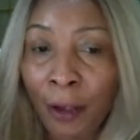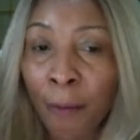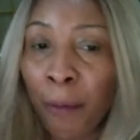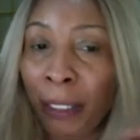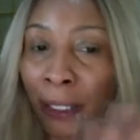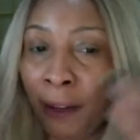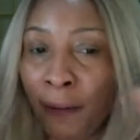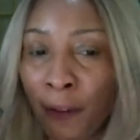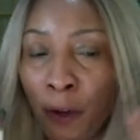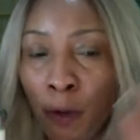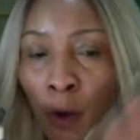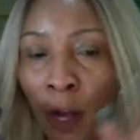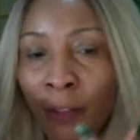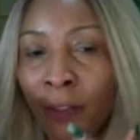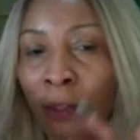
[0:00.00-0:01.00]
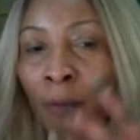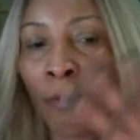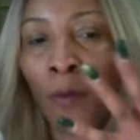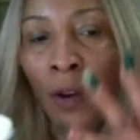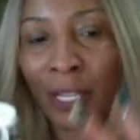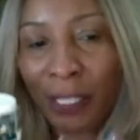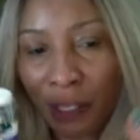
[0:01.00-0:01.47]
But if you want to
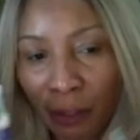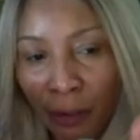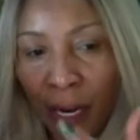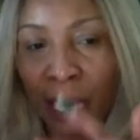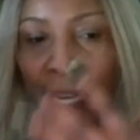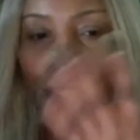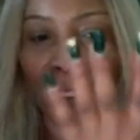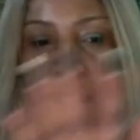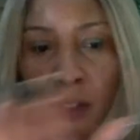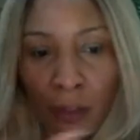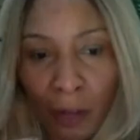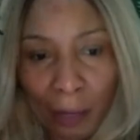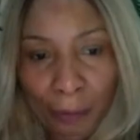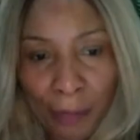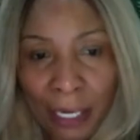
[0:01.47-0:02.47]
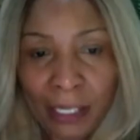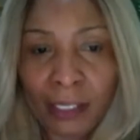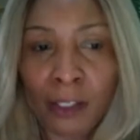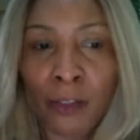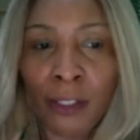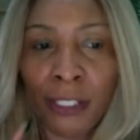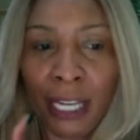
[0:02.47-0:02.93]
moisturize, you know, and make
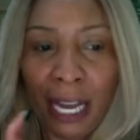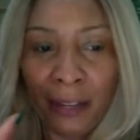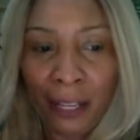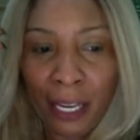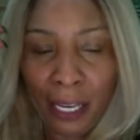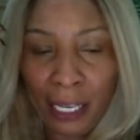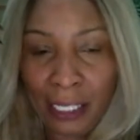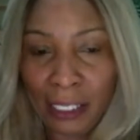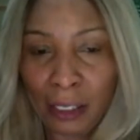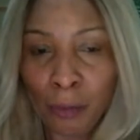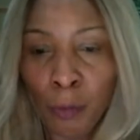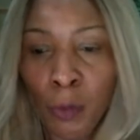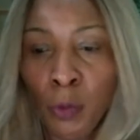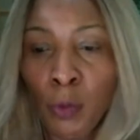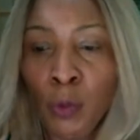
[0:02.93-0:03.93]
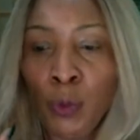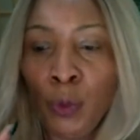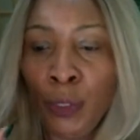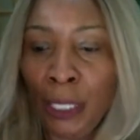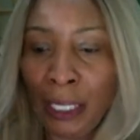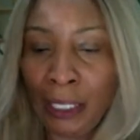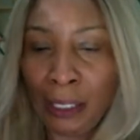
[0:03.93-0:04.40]
sure that it's
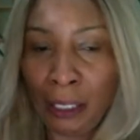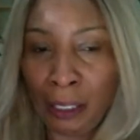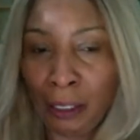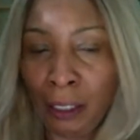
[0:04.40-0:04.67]
smooth and,